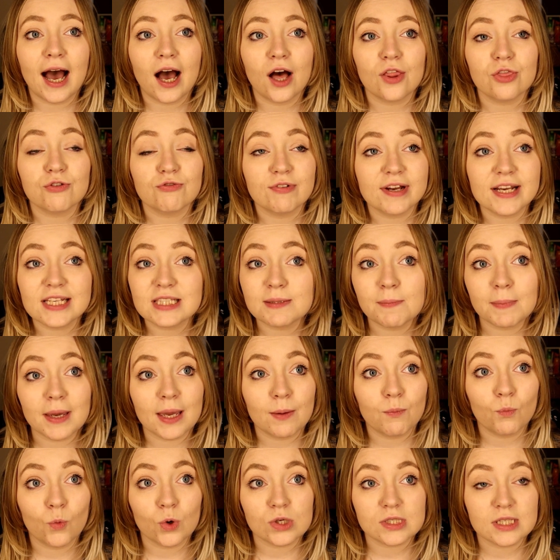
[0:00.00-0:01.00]
The reason
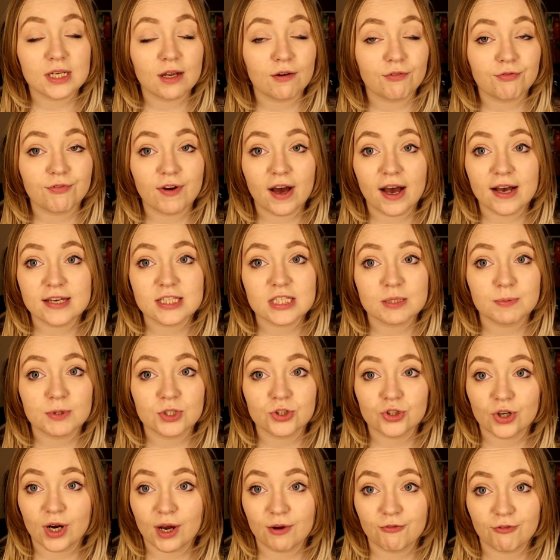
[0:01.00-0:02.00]
being wasn't at first to be
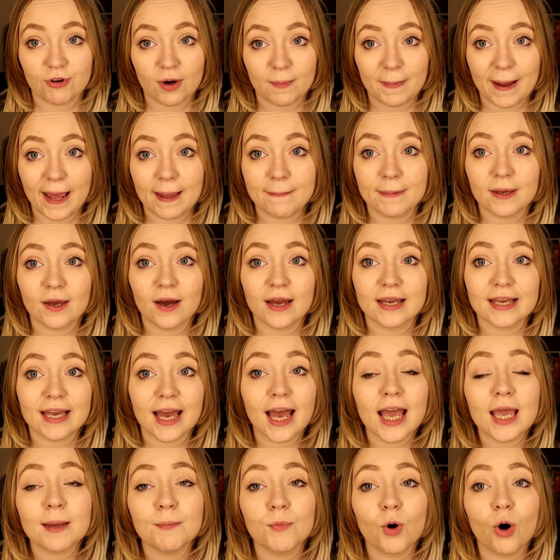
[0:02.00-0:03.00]
trying for a baby. I
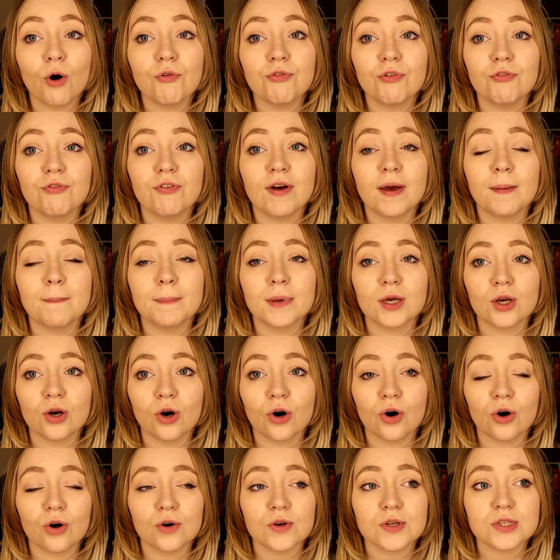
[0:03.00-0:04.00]
came off of it
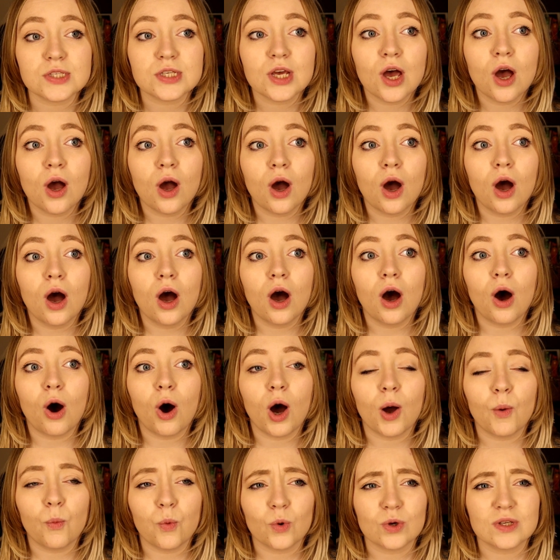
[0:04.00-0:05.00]
because
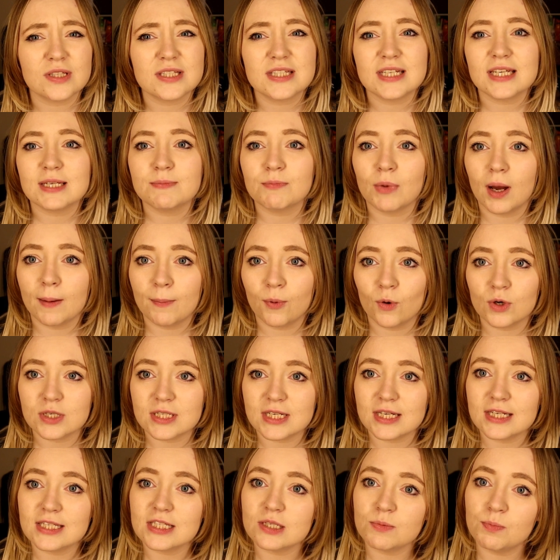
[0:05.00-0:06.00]
I wanted my
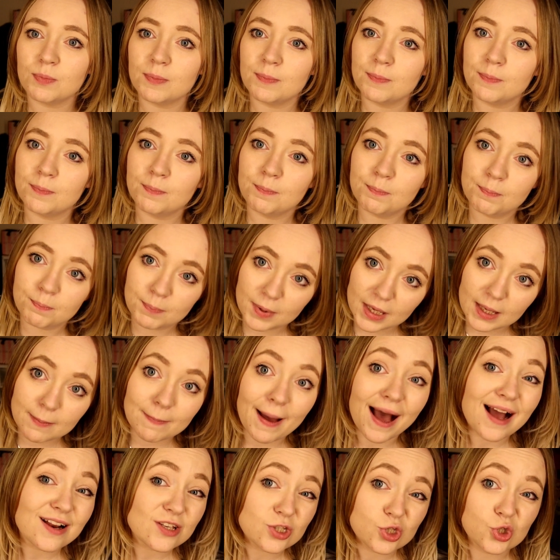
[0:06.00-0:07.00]
body to be
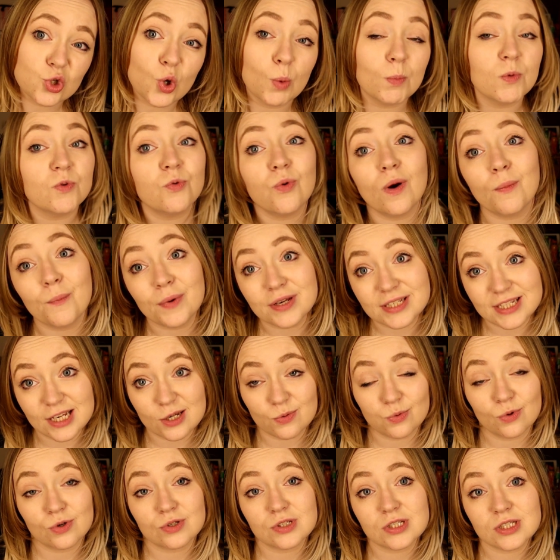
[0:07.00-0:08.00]
back to normal when we
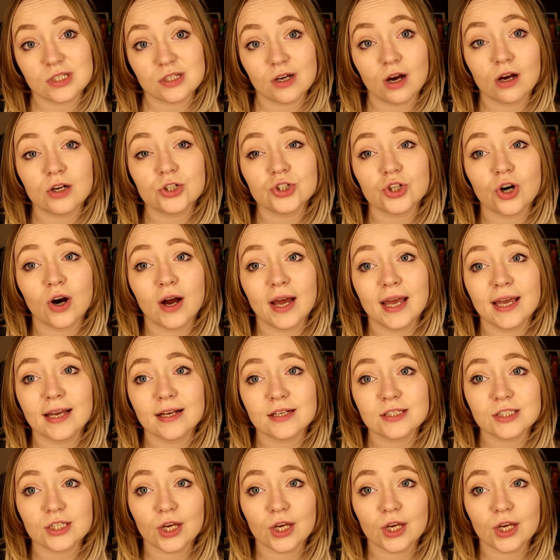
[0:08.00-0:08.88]
did want to start trying.